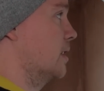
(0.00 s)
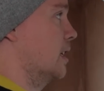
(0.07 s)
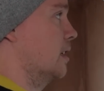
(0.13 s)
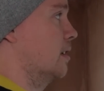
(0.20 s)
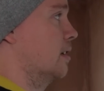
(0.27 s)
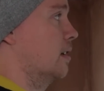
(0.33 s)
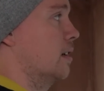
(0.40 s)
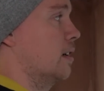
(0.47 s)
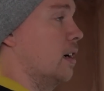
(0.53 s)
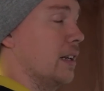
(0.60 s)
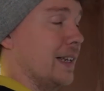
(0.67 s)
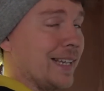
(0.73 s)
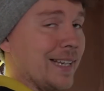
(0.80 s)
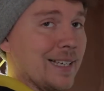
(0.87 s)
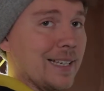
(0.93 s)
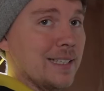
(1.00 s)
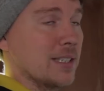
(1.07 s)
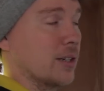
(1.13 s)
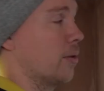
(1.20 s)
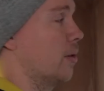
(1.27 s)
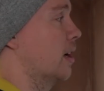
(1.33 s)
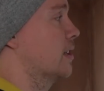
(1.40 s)
in, our link leads
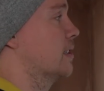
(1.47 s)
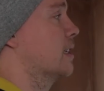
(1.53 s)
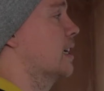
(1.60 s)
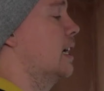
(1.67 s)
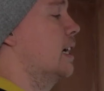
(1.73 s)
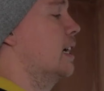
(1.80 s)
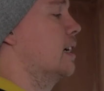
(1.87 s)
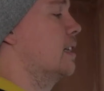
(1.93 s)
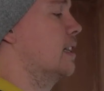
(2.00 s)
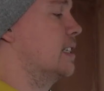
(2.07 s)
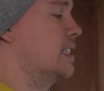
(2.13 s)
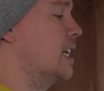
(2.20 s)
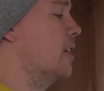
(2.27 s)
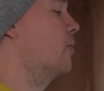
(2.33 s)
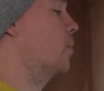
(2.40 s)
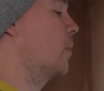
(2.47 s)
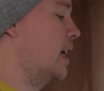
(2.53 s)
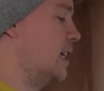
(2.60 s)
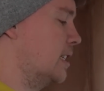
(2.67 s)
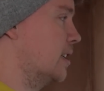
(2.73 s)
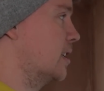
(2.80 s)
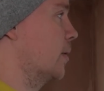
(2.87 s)
across. There's different
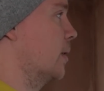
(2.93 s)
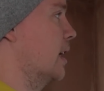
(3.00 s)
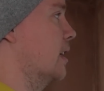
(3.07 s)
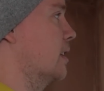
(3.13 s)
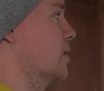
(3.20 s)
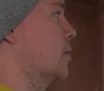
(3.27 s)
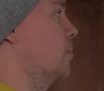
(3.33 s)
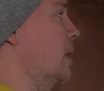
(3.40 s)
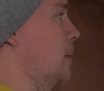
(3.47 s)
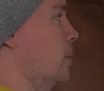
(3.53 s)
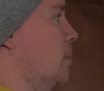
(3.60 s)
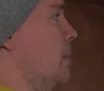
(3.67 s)
ways to do it. Some people